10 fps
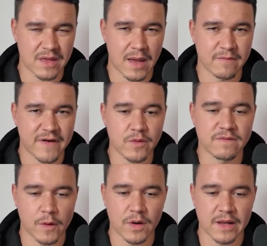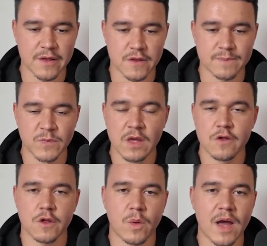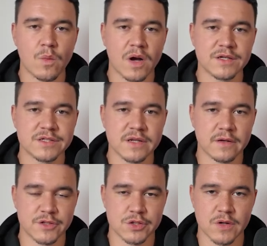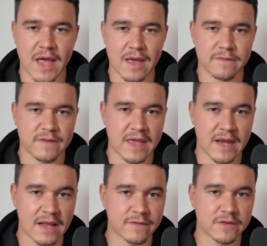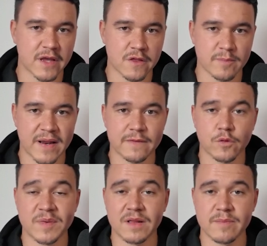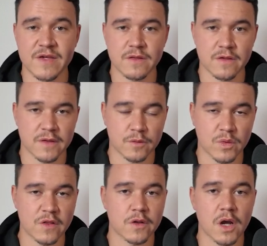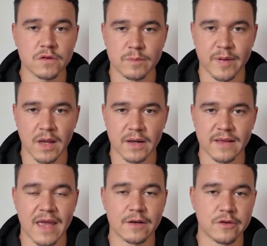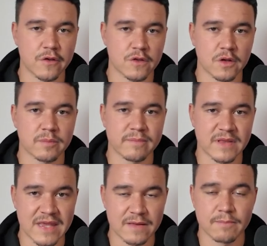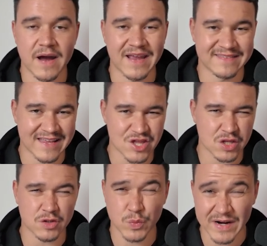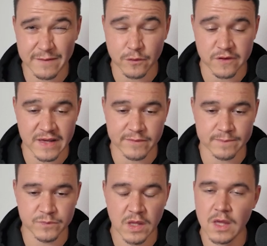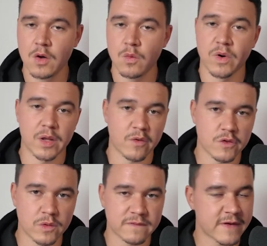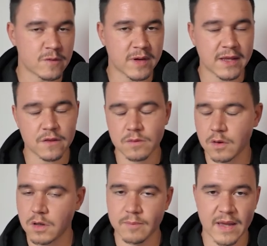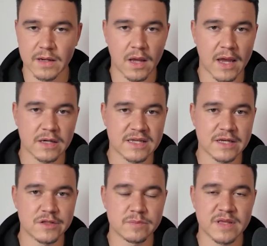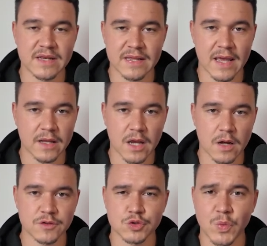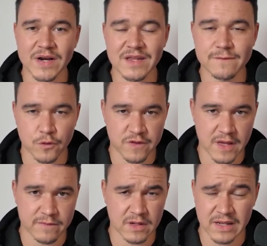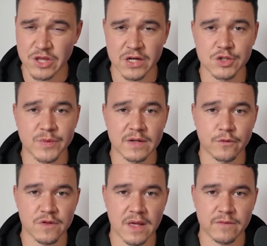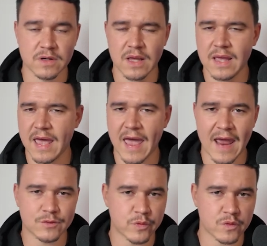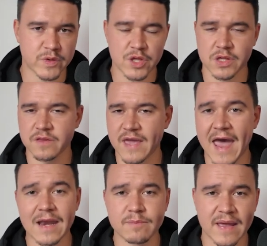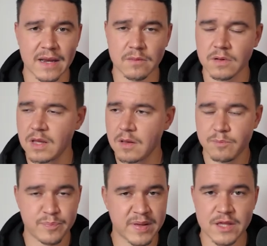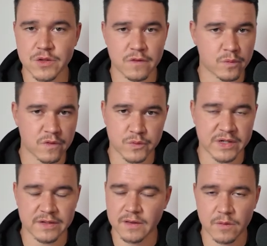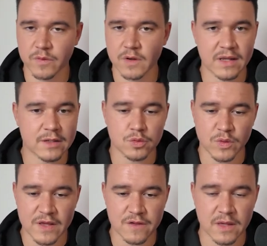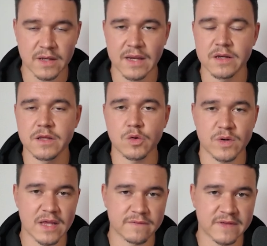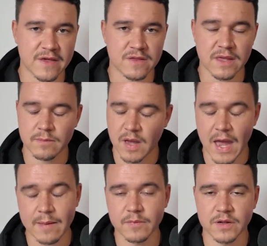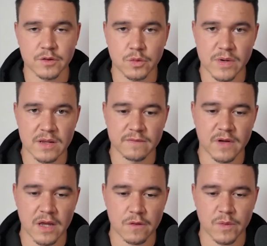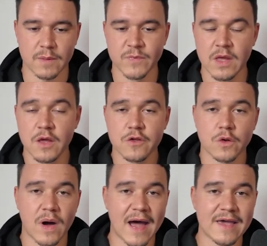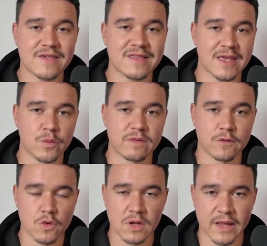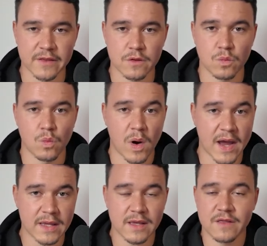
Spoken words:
I'm very, very lazy. So I want to have an advertising platform and a business that runs on autopilot and does not need my attention 24/7. When I was doing Facebook ads, oh man, I needed to be in the ad account 24/7, literally 24/7, ad restrictions, ad ban, pages restricted. It was like crazy. And then the creative testing, I'm not a creative guy as well. So I stick with Google Ads. Why?